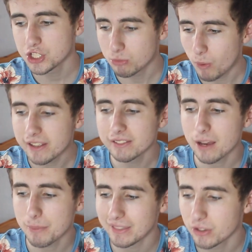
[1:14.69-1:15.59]
She wakes
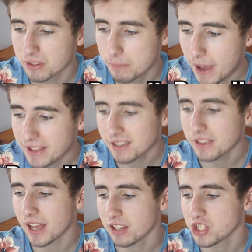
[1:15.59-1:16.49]
up and looks better
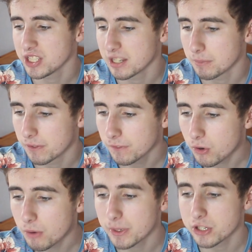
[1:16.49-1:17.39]
than she did
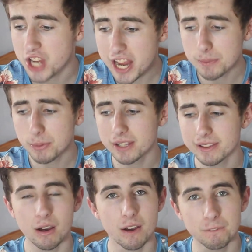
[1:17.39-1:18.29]
before, but Jake points
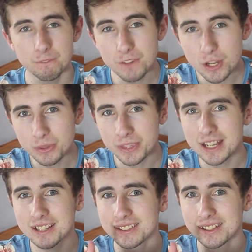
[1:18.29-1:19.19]
out a few
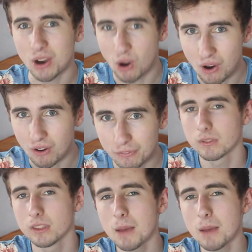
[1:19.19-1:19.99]
things that are off.